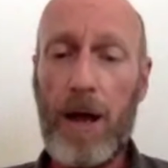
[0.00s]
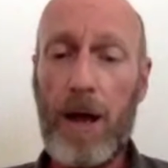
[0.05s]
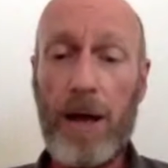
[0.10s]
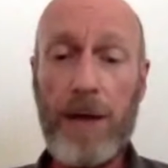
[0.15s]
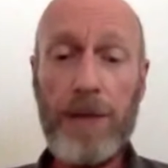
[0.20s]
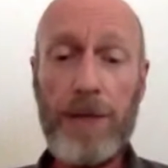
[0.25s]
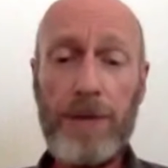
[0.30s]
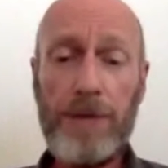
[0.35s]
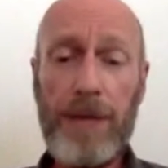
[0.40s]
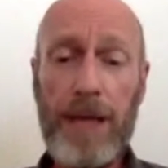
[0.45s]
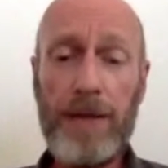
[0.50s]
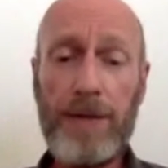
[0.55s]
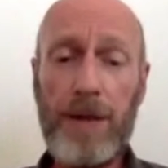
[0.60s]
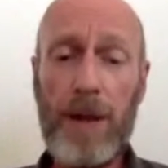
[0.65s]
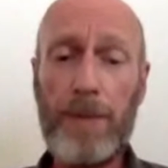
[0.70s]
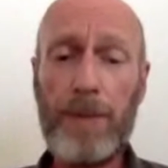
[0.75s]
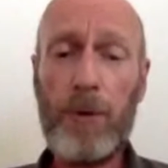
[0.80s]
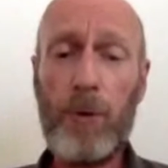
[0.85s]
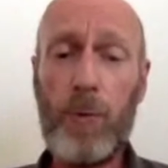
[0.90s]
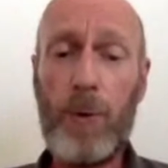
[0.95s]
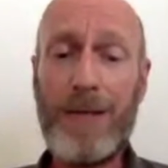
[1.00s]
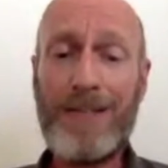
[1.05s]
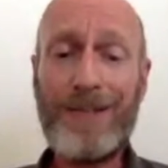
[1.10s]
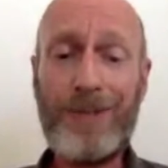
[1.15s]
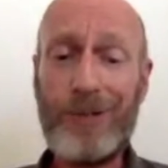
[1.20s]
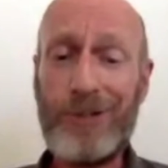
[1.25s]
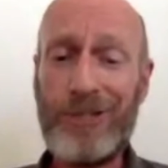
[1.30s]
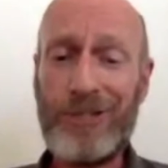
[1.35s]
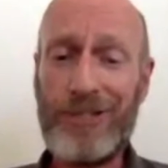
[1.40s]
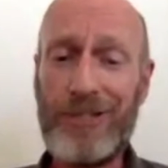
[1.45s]
I could end up
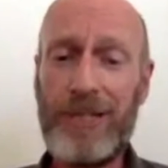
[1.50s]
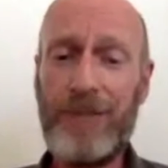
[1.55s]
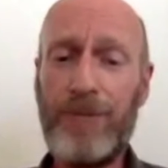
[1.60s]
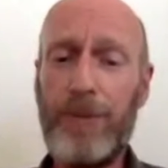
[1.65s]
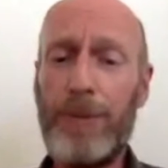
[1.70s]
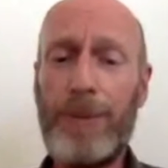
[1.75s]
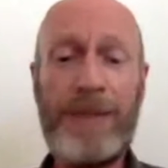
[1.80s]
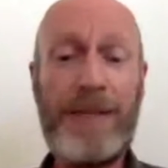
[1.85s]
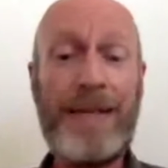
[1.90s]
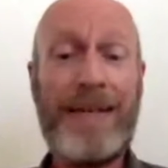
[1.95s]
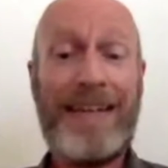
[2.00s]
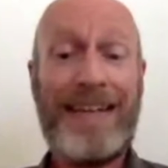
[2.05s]
quite conceivably in an